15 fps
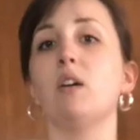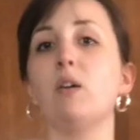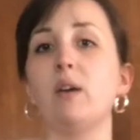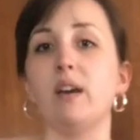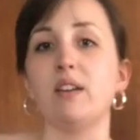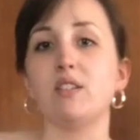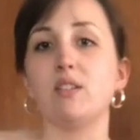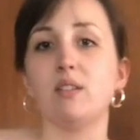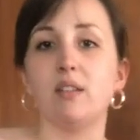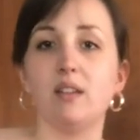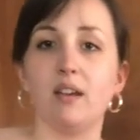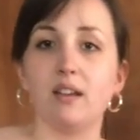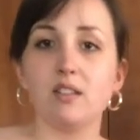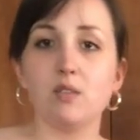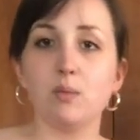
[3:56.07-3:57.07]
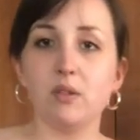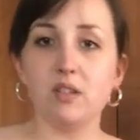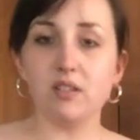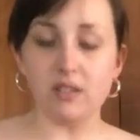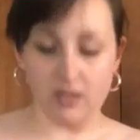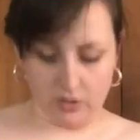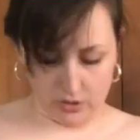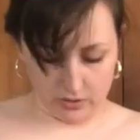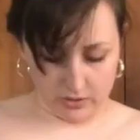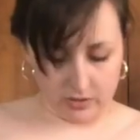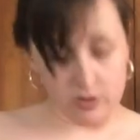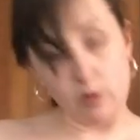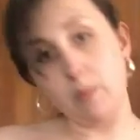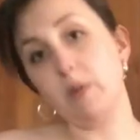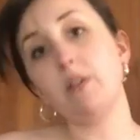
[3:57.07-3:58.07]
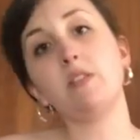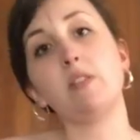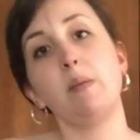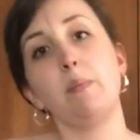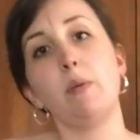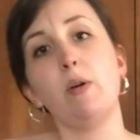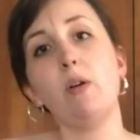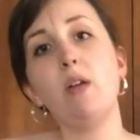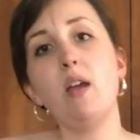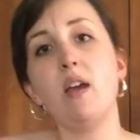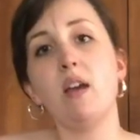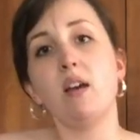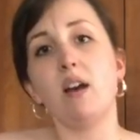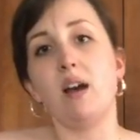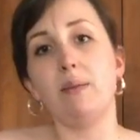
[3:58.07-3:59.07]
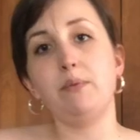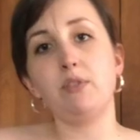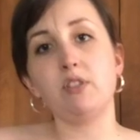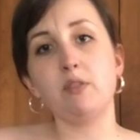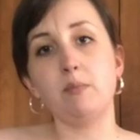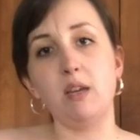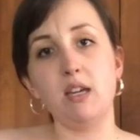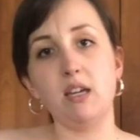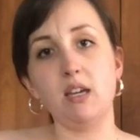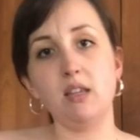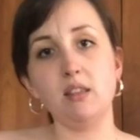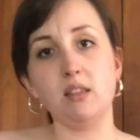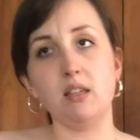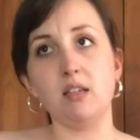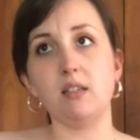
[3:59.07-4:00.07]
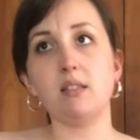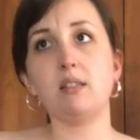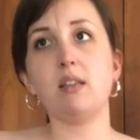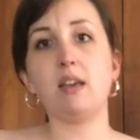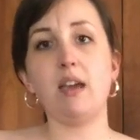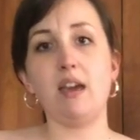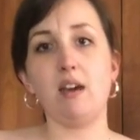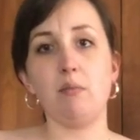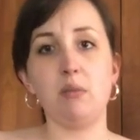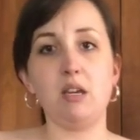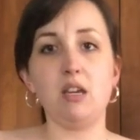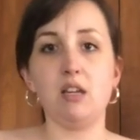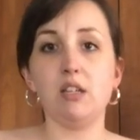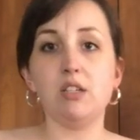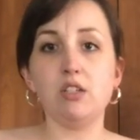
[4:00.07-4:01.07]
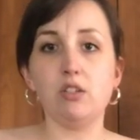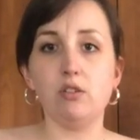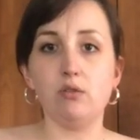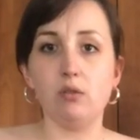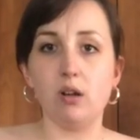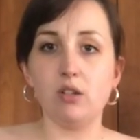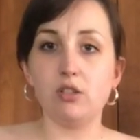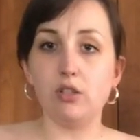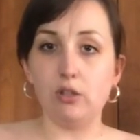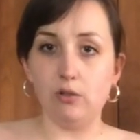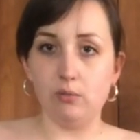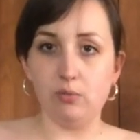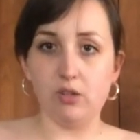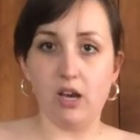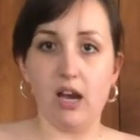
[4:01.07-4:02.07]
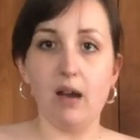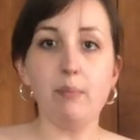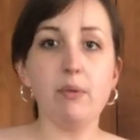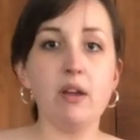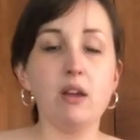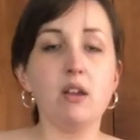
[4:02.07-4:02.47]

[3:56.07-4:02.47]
Okay, so the next one is actually super simple. I'm just making this cami into a tube top.